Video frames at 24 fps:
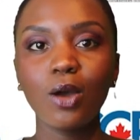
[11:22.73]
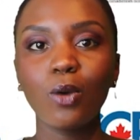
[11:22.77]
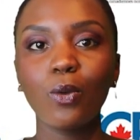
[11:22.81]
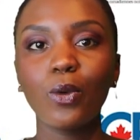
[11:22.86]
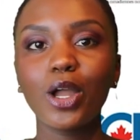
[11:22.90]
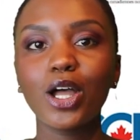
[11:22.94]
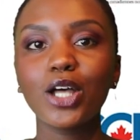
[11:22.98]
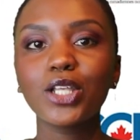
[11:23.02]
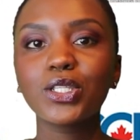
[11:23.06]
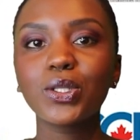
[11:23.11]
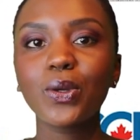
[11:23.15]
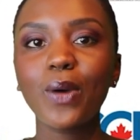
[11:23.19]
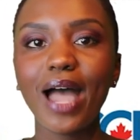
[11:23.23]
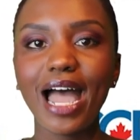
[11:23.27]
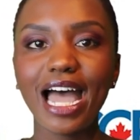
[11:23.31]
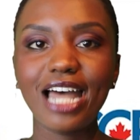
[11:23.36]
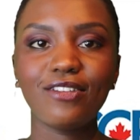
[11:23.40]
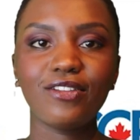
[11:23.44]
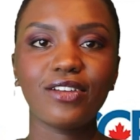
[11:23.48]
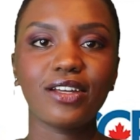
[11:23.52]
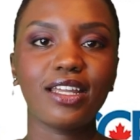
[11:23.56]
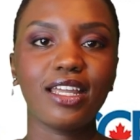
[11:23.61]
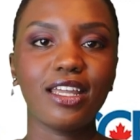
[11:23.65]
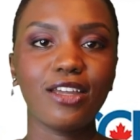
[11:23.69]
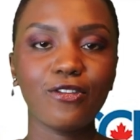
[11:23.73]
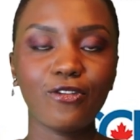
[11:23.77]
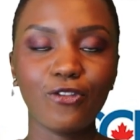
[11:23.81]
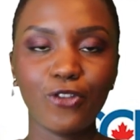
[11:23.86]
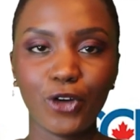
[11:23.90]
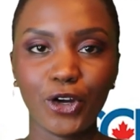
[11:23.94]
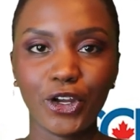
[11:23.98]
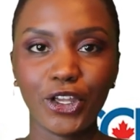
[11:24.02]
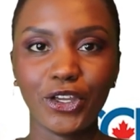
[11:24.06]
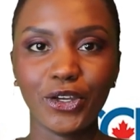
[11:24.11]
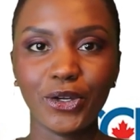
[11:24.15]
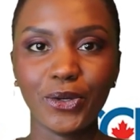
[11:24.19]
We also advocate
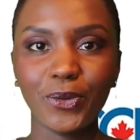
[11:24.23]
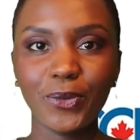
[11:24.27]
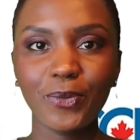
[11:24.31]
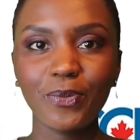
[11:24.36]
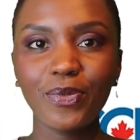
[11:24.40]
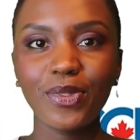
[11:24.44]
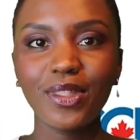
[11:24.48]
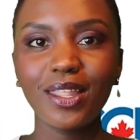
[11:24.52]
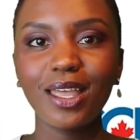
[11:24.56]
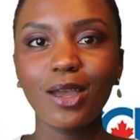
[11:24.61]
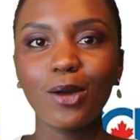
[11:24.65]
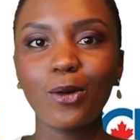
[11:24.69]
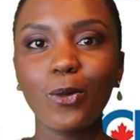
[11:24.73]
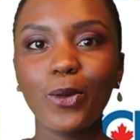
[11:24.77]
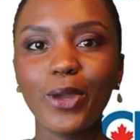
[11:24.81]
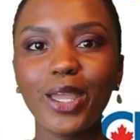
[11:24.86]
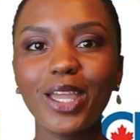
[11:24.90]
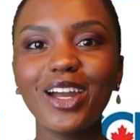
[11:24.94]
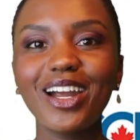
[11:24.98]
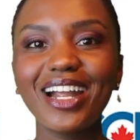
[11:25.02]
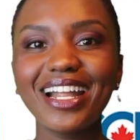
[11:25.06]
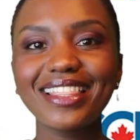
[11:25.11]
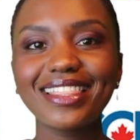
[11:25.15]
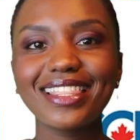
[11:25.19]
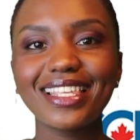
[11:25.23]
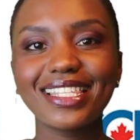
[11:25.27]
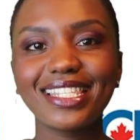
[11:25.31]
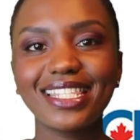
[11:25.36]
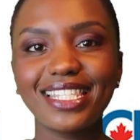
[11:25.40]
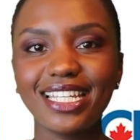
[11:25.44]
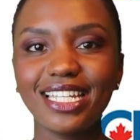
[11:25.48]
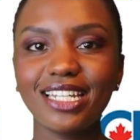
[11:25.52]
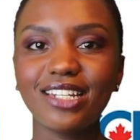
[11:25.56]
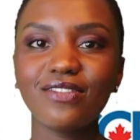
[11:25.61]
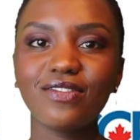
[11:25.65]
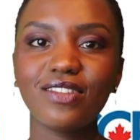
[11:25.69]
for you. We are at the
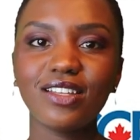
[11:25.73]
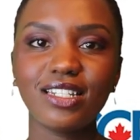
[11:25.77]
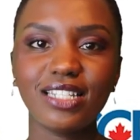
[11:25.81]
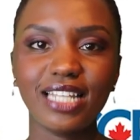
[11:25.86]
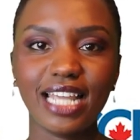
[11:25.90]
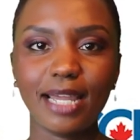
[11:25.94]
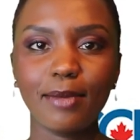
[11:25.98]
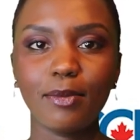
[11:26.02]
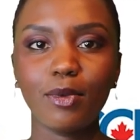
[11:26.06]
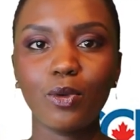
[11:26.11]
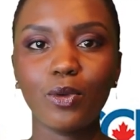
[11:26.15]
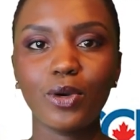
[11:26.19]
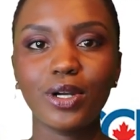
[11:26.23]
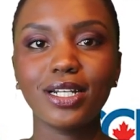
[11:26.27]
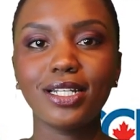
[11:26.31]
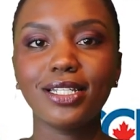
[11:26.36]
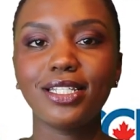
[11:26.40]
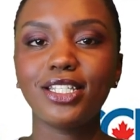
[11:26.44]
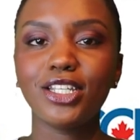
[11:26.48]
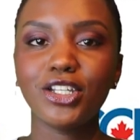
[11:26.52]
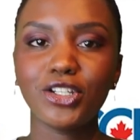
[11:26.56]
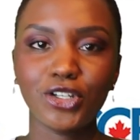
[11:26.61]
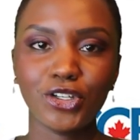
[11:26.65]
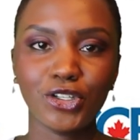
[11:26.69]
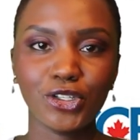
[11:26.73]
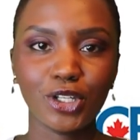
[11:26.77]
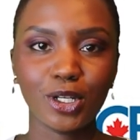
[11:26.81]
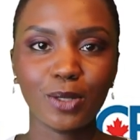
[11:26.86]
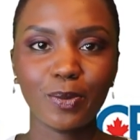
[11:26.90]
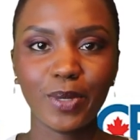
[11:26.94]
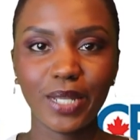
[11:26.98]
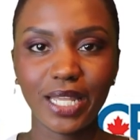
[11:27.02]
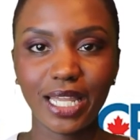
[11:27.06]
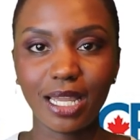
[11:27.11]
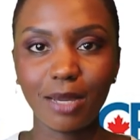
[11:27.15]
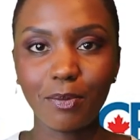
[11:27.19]
seat of the table where decisions
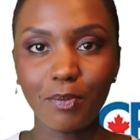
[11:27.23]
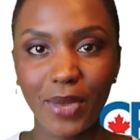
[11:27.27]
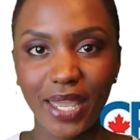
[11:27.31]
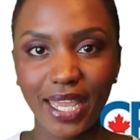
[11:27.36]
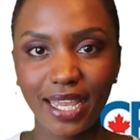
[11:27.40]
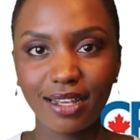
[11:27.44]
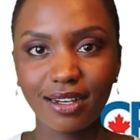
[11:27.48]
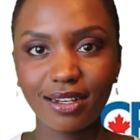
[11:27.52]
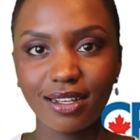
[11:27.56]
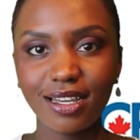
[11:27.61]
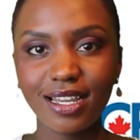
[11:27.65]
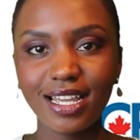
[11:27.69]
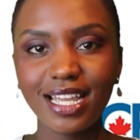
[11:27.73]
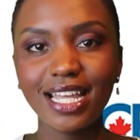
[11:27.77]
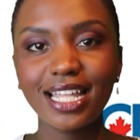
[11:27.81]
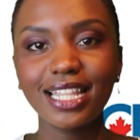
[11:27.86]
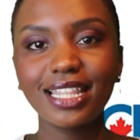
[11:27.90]
are being made.